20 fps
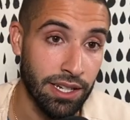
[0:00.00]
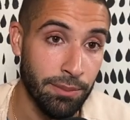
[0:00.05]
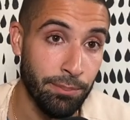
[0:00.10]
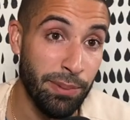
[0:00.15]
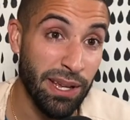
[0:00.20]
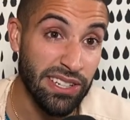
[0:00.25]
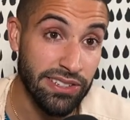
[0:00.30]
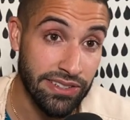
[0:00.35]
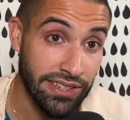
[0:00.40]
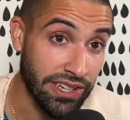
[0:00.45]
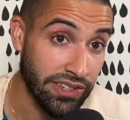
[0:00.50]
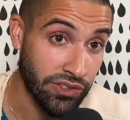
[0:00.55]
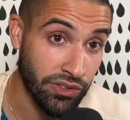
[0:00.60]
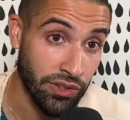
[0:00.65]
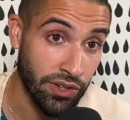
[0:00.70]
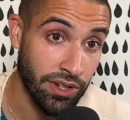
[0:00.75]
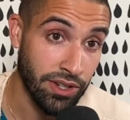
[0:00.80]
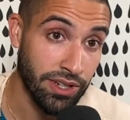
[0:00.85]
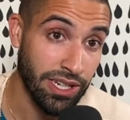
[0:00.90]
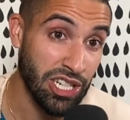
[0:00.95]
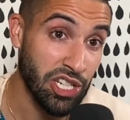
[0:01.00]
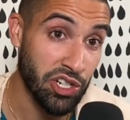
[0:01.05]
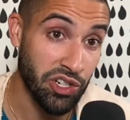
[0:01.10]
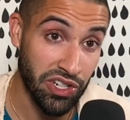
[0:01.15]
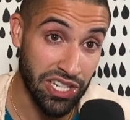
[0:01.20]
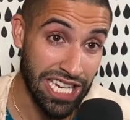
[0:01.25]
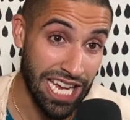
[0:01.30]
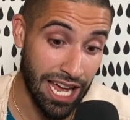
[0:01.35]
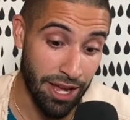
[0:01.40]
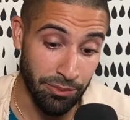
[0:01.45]
business in your
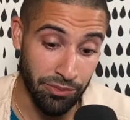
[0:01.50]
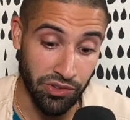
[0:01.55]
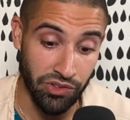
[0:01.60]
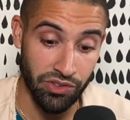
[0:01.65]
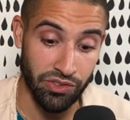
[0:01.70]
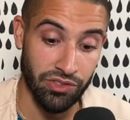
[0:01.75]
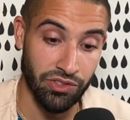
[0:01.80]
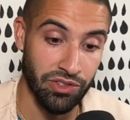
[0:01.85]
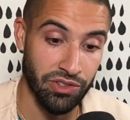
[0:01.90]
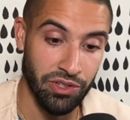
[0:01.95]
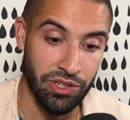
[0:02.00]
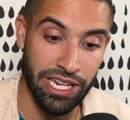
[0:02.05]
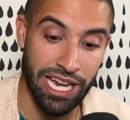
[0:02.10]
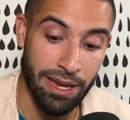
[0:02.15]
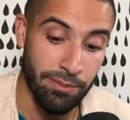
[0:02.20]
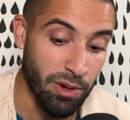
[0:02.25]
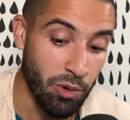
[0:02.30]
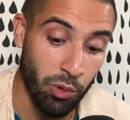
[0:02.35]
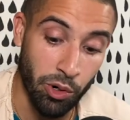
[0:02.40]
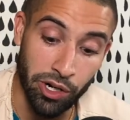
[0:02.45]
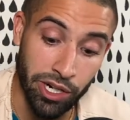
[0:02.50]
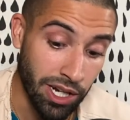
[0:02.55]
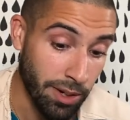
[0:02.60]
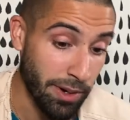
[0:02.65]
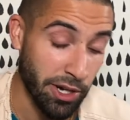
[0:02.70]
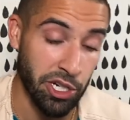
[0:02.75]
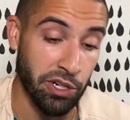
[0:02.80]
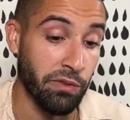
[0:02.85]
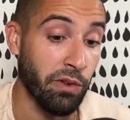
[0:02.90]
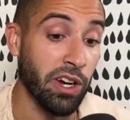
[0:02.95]
DMs? You can't be worrying
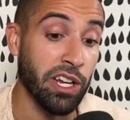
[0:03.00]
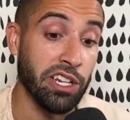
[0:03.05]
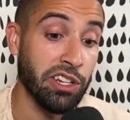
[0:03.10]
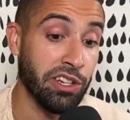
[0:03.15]
about your fucking